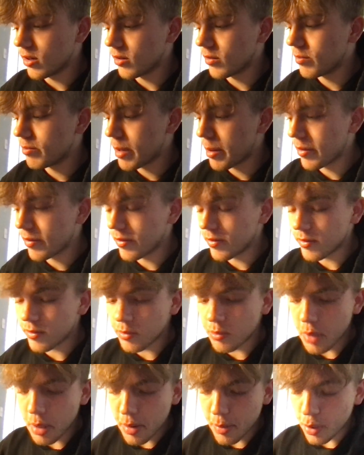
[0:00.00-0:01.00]

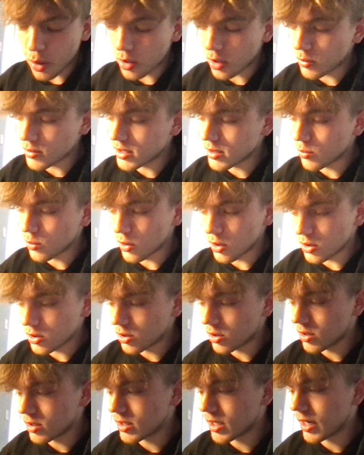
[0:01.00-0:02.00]
Maybe partner with some
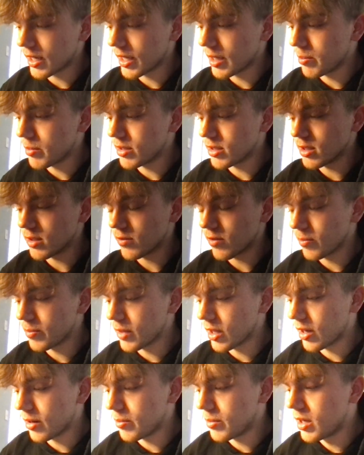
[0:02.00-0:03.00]
realtors, kind of get business from
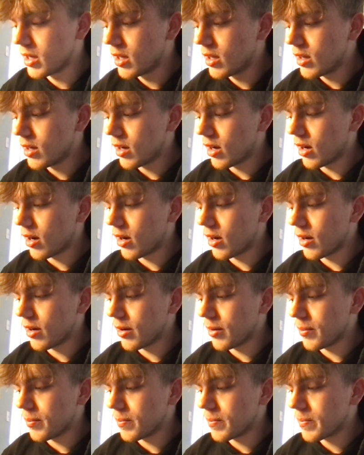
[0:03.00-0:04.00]
them.
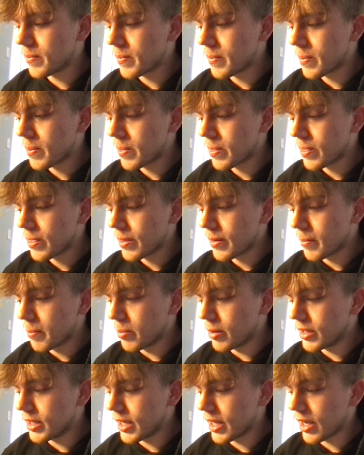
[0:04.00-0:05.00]

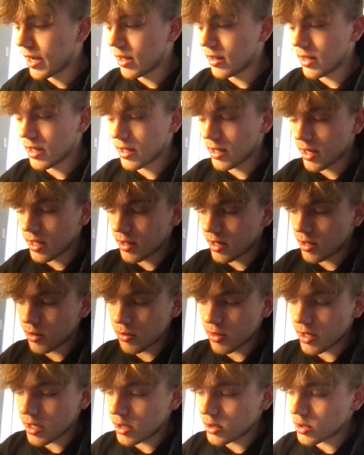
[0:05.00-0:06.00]
But yeah, like I don't
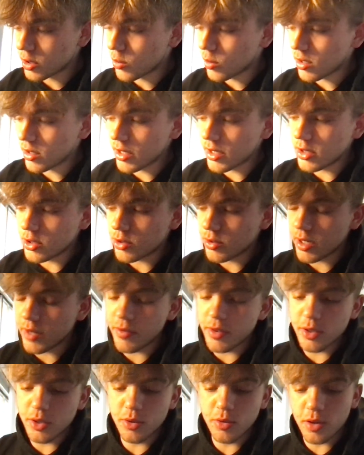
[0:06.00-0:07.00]
think you should quit on the industry. If
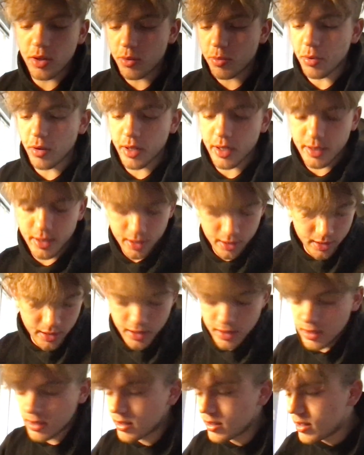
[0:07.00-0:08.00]
you do, no, it's
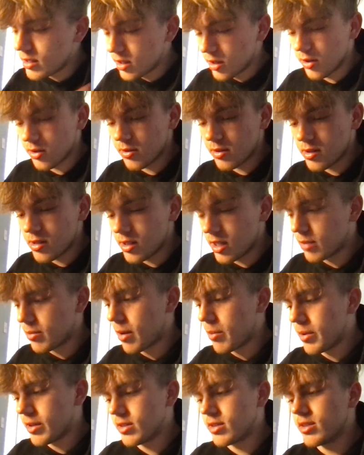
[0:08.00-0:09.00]
none of my
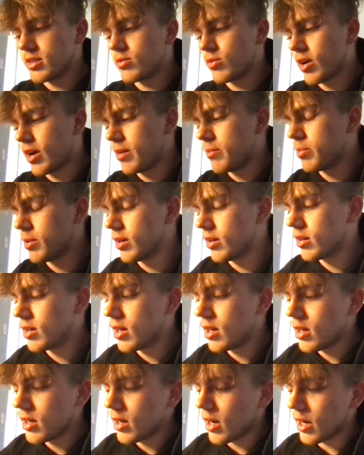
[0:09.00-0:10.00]
business, right? But
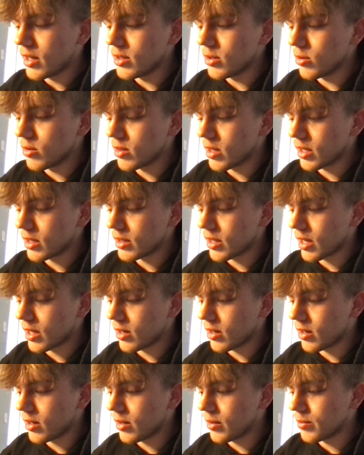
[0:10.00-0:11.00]
I do think that
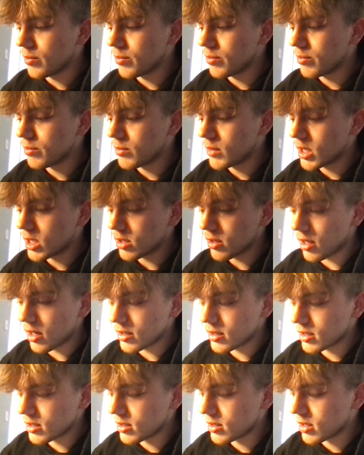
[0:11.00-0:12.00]
there's a lot of
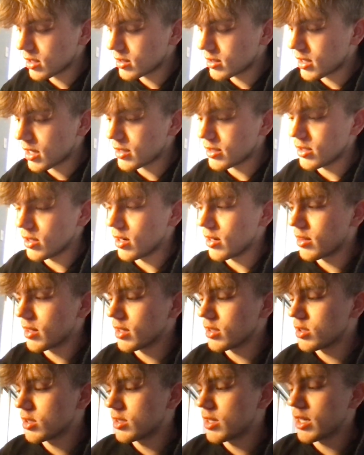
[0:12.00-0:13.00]
success here. I think
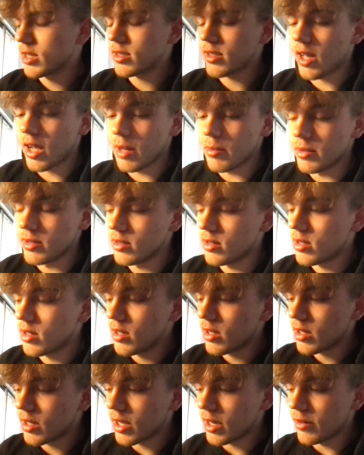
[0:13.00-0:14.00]
it just takes time and
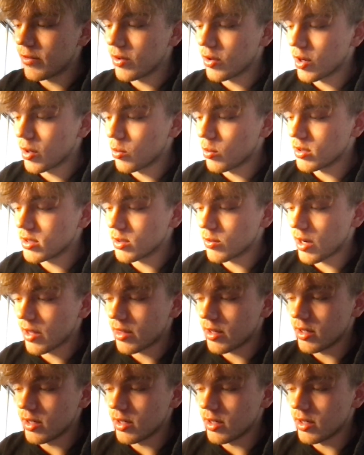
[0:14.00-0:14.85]
kind of figuring out what's the right thing